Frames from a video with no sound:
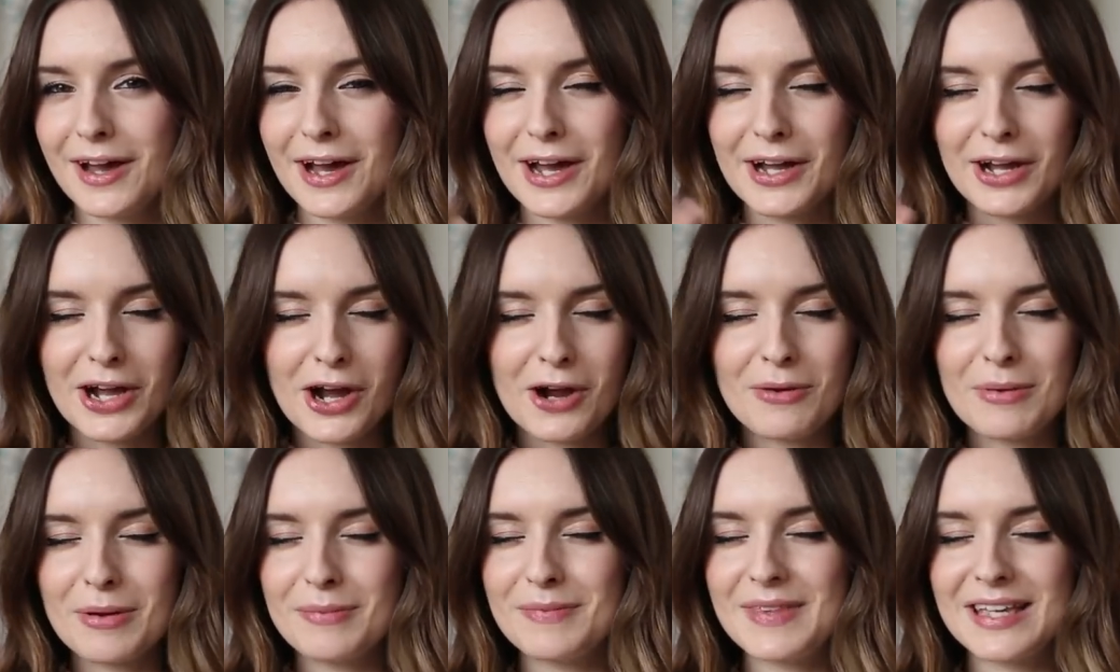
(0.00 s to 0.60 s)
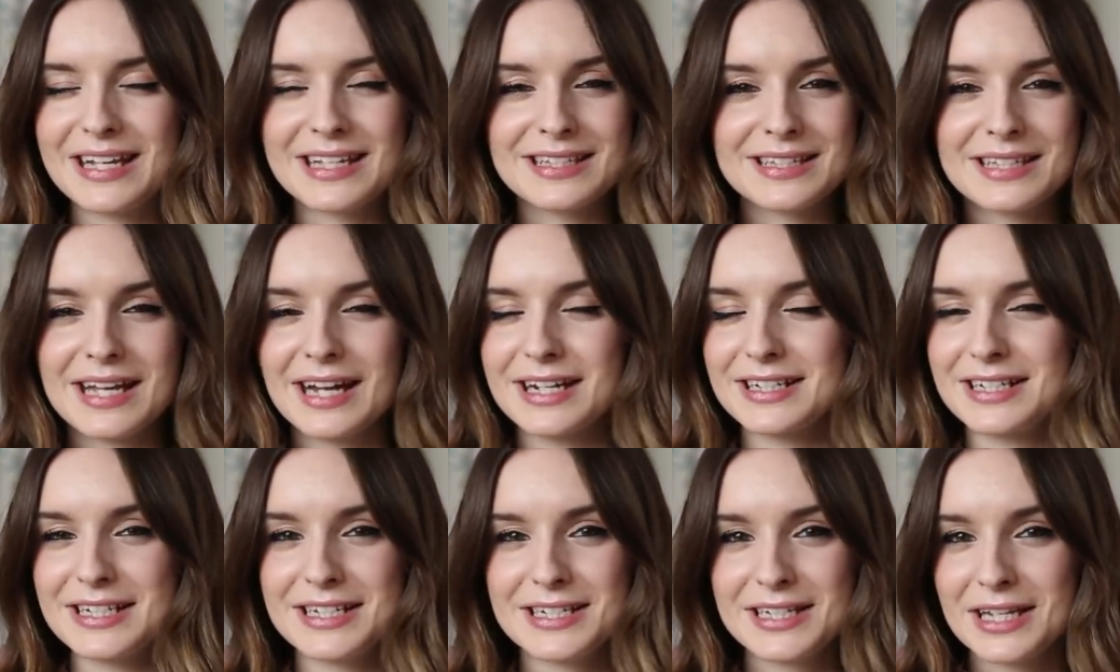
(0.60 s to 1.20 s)
I can't remember the
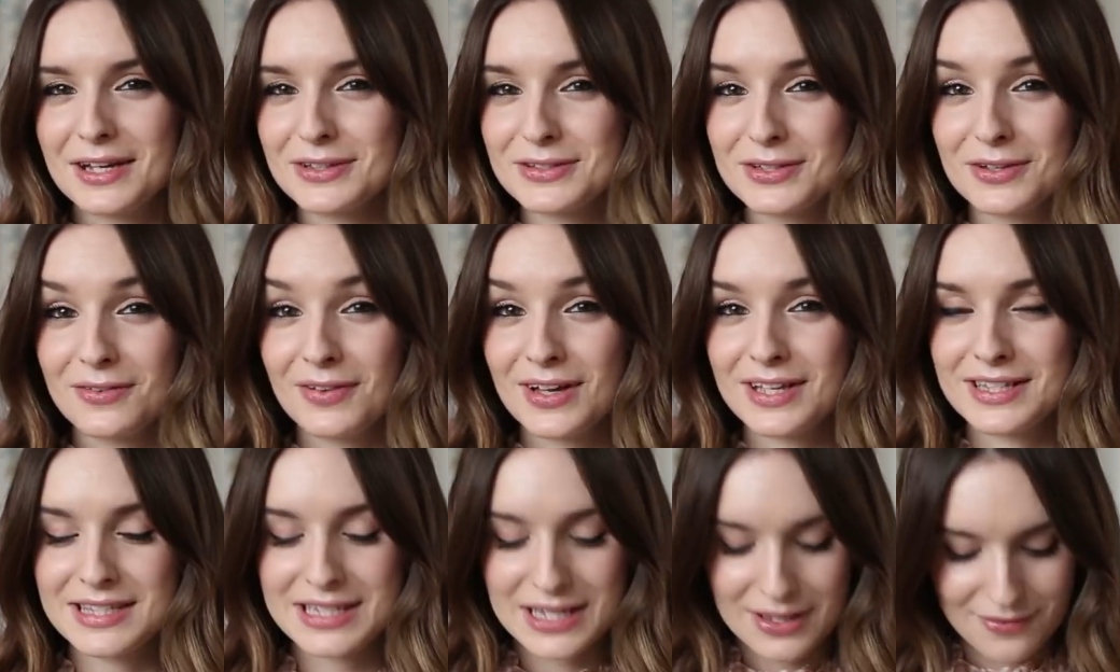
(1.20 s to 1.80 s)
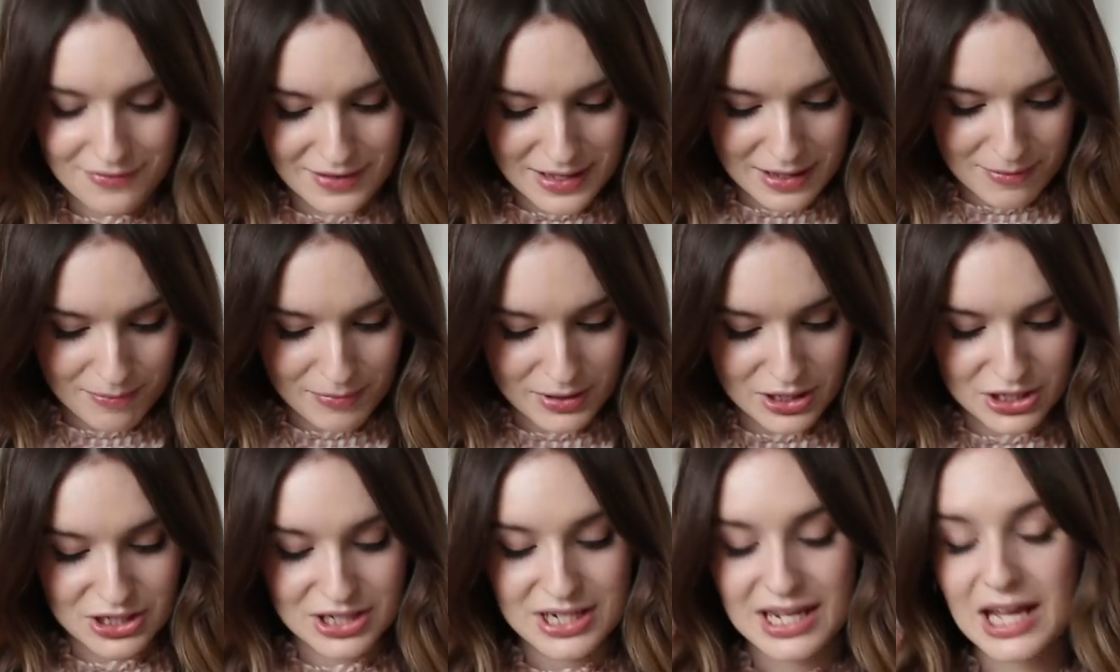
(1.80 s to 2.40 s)
exact details of her CV,
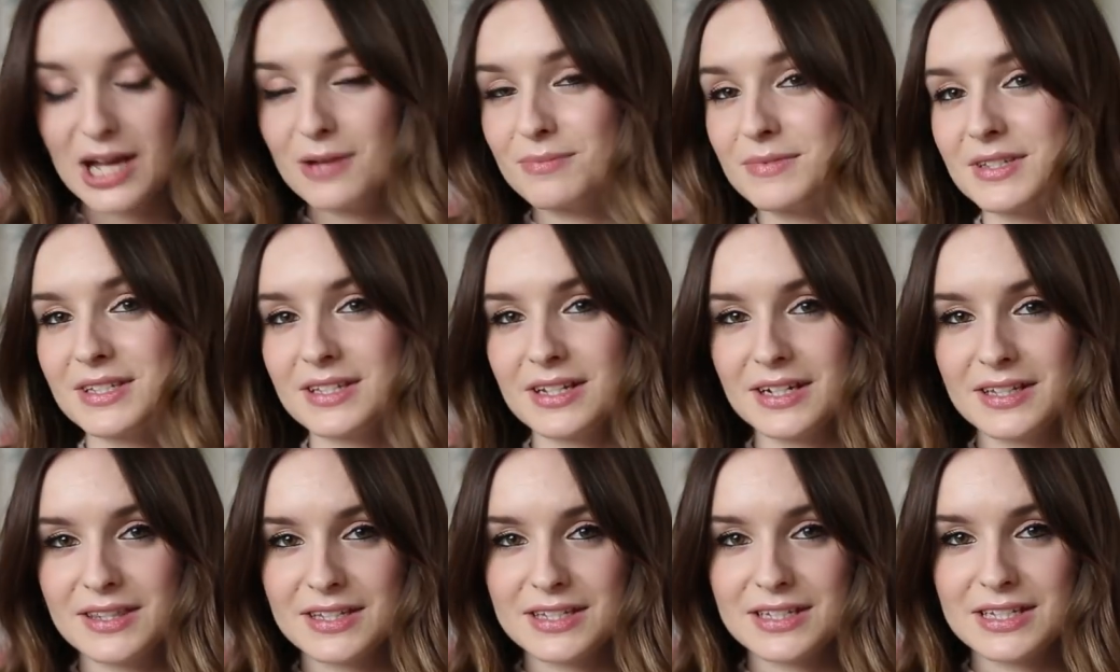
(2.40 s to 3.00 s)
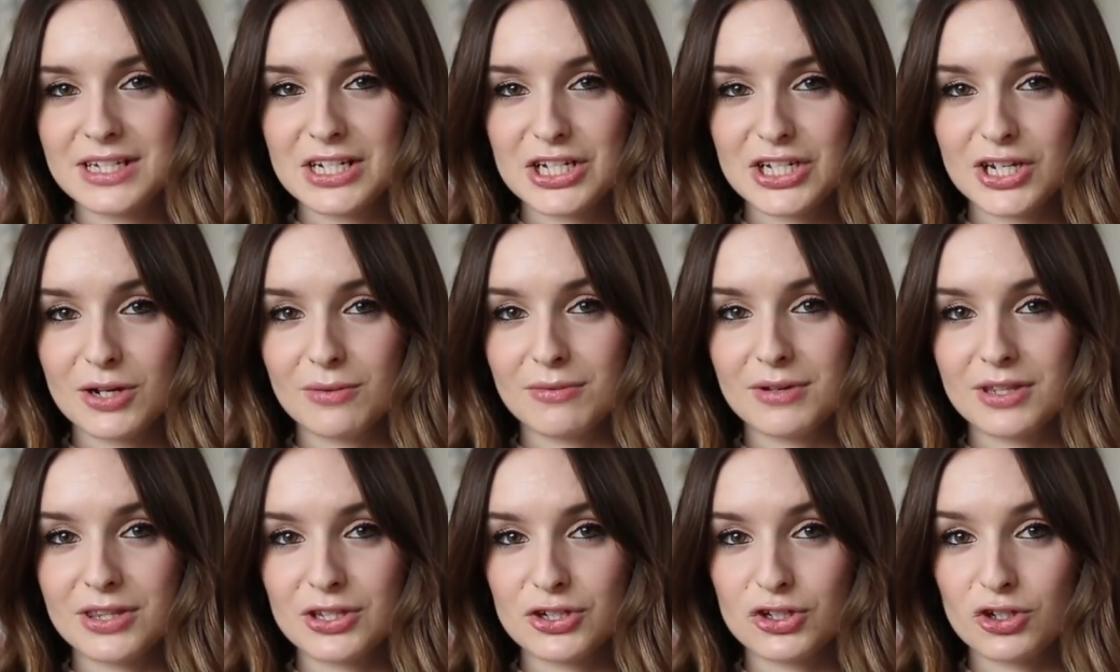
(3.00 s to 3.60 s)
but she helped design this t-shirt
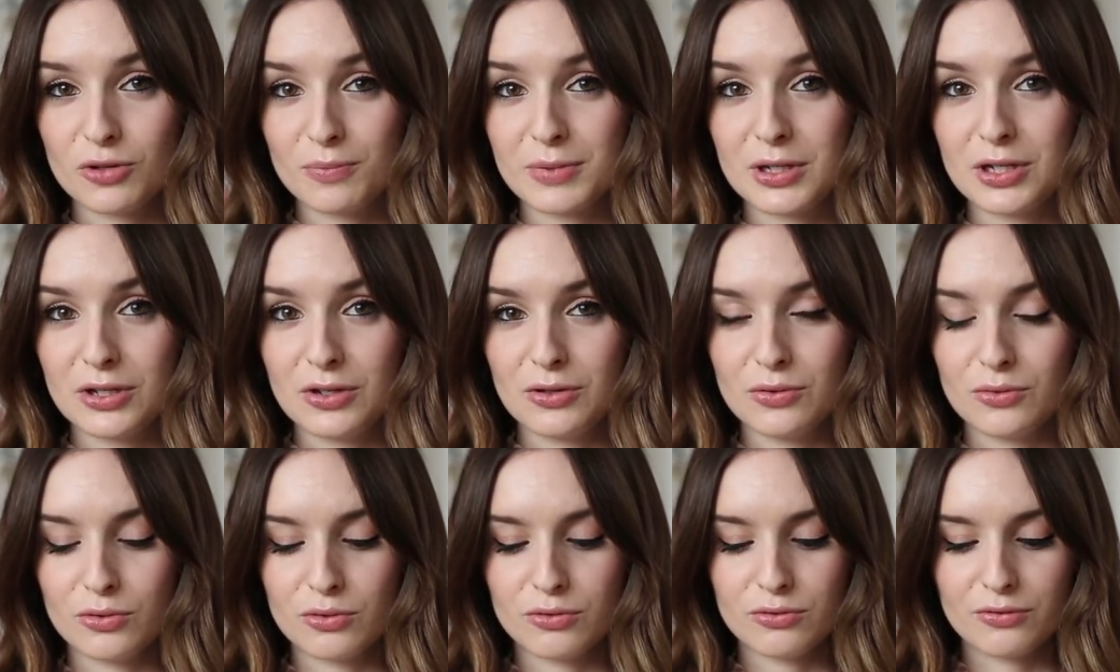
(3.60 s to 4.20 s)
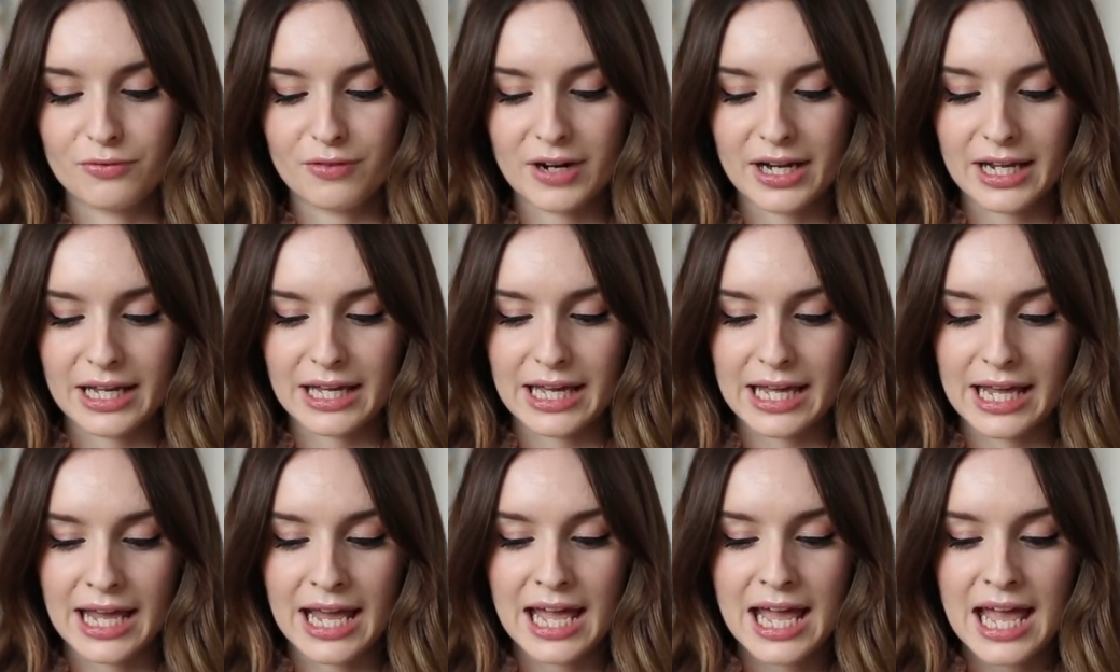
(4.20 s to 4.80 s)
with a shop in New York called
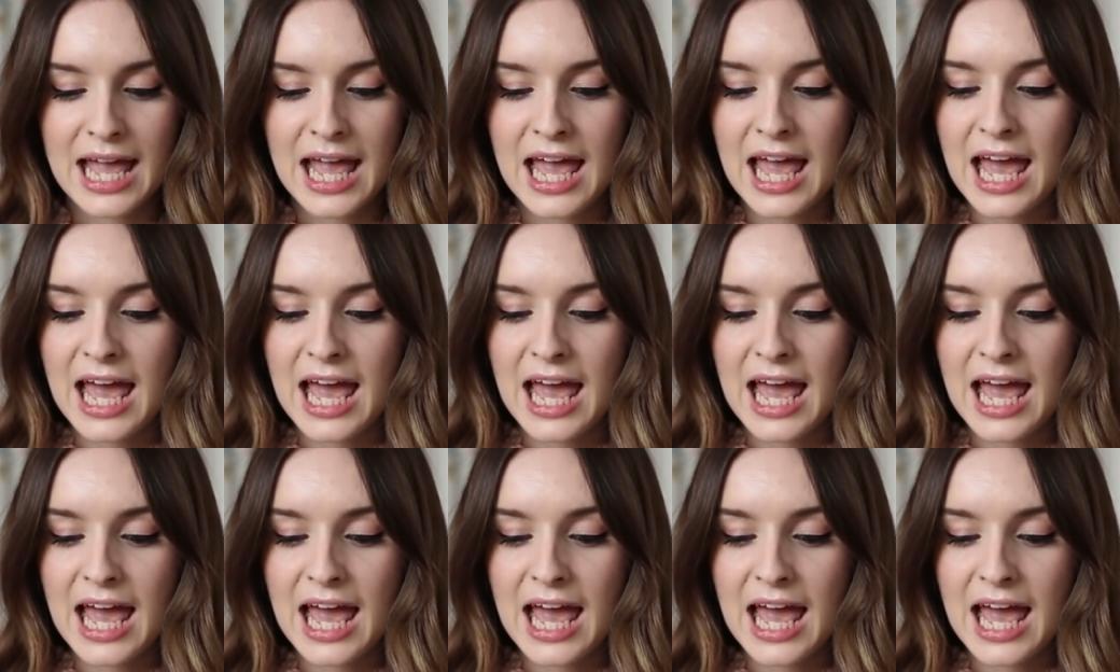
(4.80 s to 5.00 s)
Frankie.